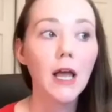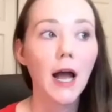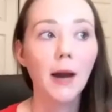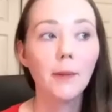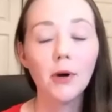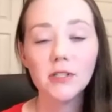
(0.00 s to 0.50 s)

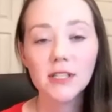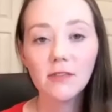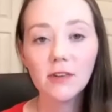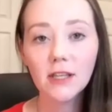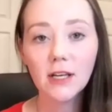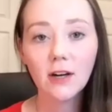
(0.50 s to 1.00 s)
I post
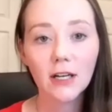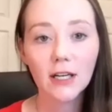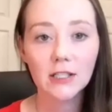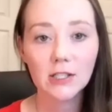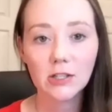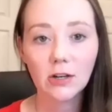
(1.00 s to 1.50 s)
everything on
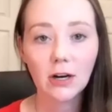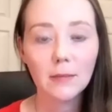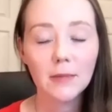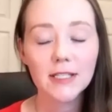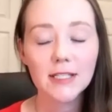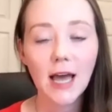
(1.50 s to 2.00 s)
Instagram.
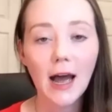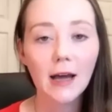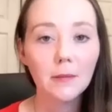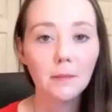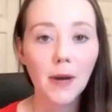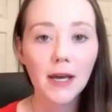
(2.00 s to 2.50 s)
It's at
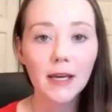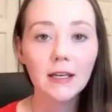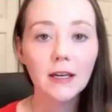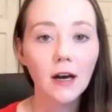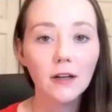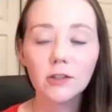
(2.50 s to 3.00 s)

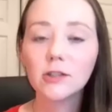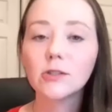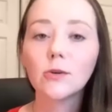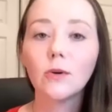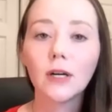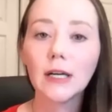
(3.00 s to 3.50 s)

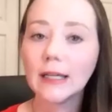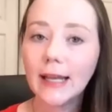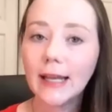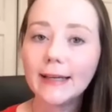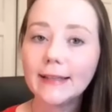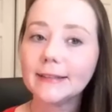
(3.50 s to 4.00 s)

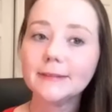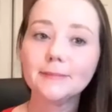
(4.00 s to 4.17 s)
Becky_Elaine.